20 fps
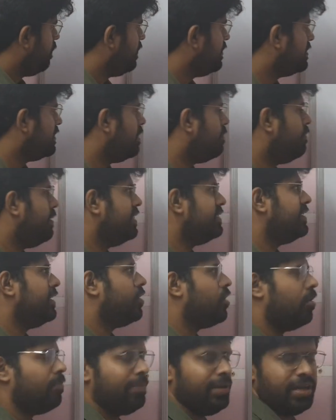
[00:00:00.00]
these are the
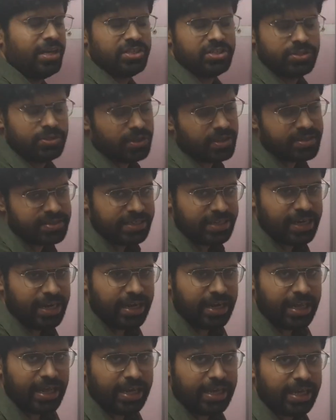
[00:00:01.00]
basic complications you can see in
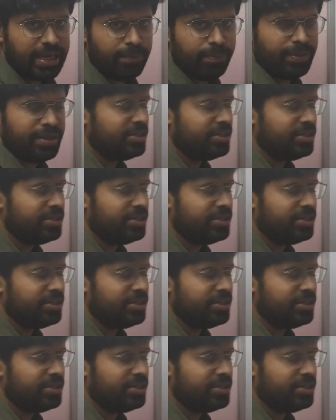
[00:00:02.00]
an